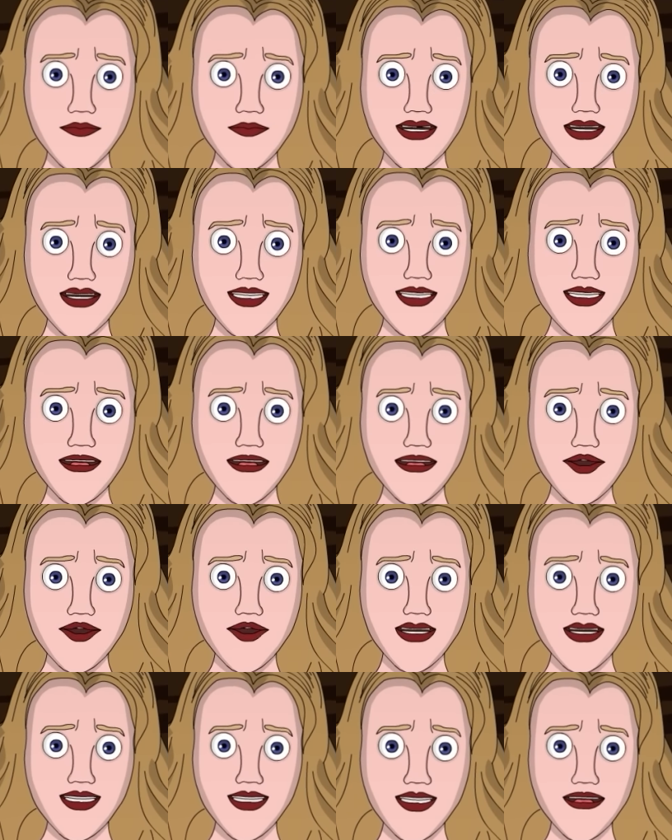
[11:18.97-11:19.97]
It could have been
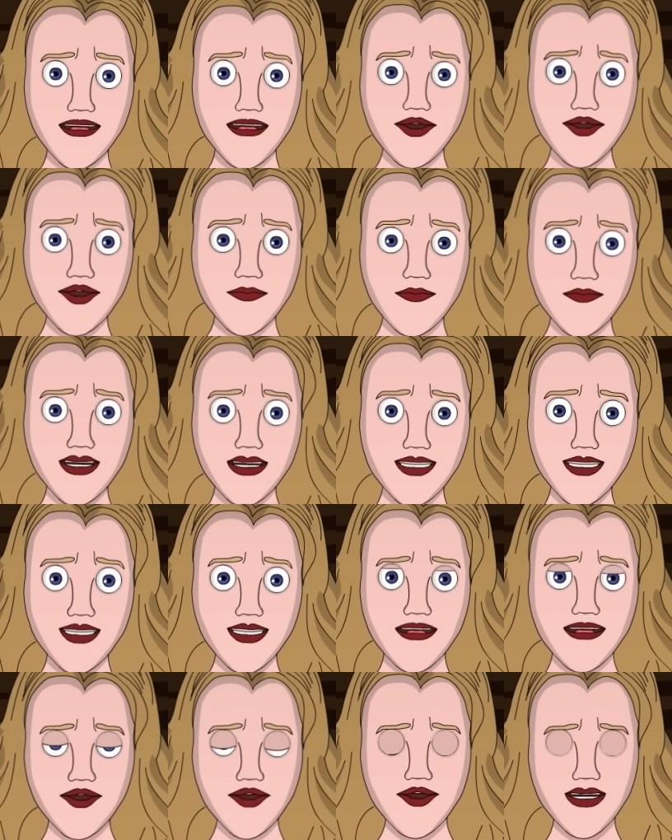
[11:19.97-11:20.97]
my sleep deprived
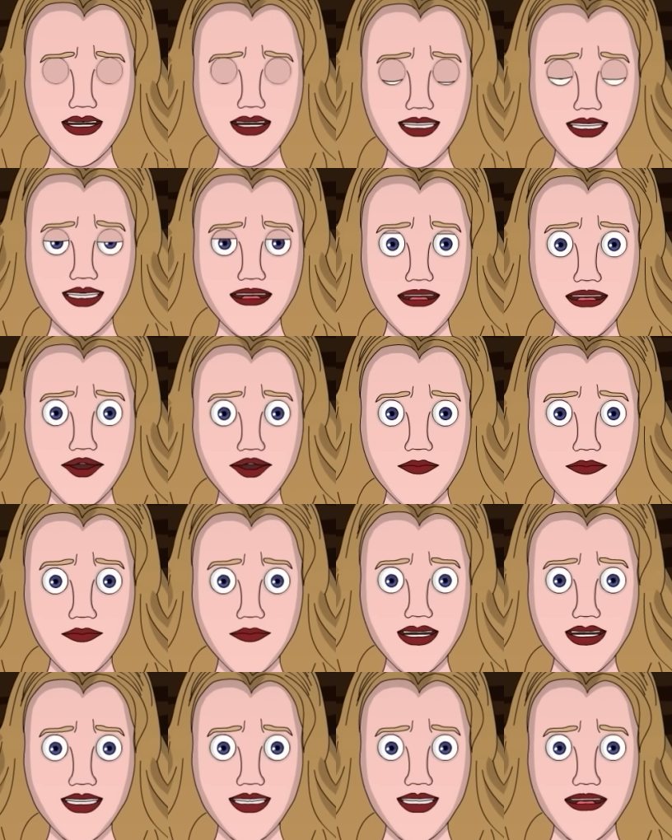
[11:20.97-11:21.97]
mind that made me
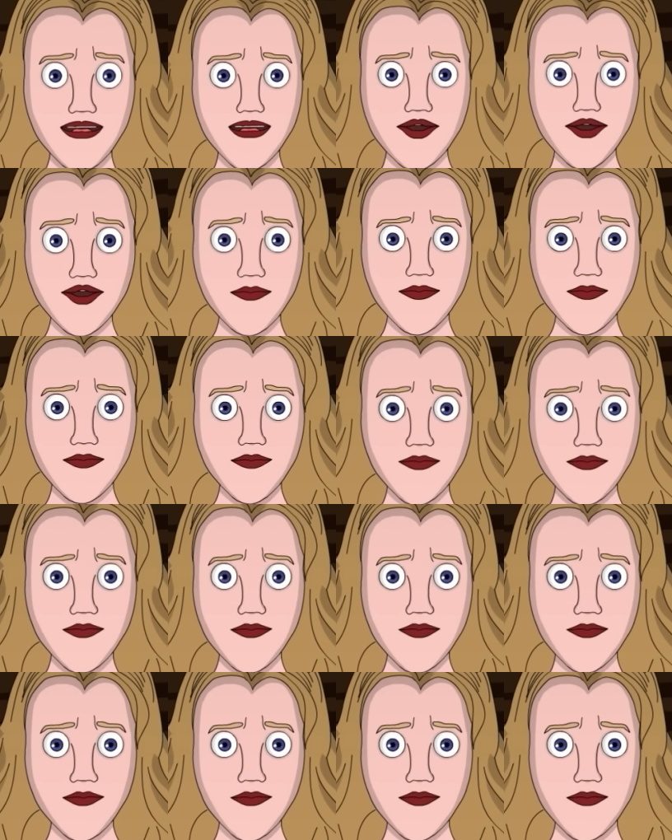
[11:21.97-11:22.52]
hallucinate,